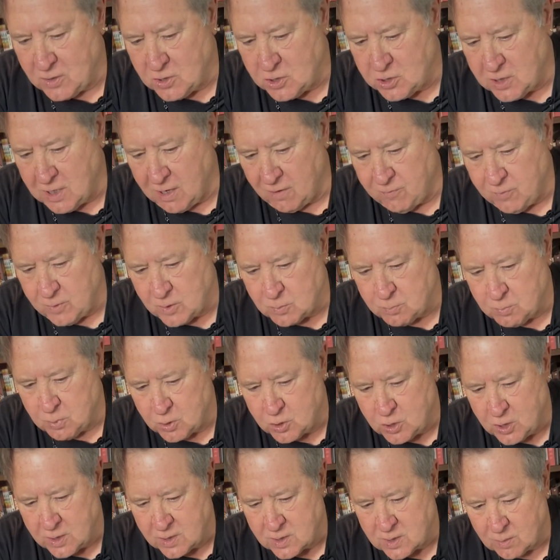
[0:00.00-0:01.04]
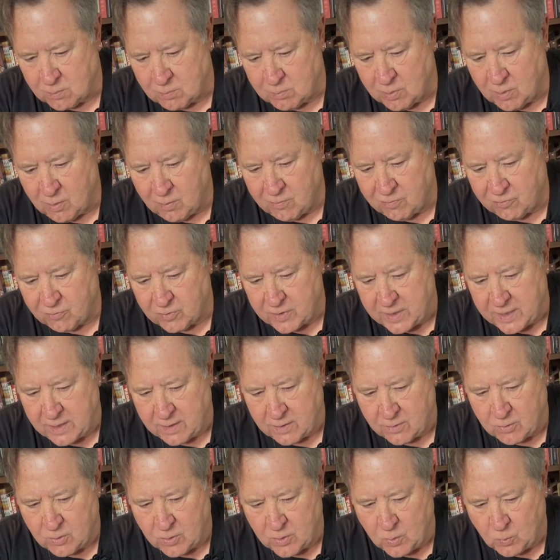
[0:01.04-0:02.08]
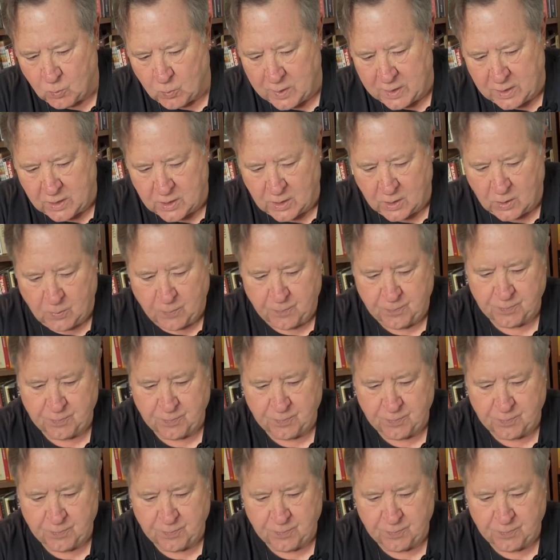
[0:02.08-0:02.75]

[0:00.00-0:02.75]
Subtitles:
chef is pushing some pommes frites through the window.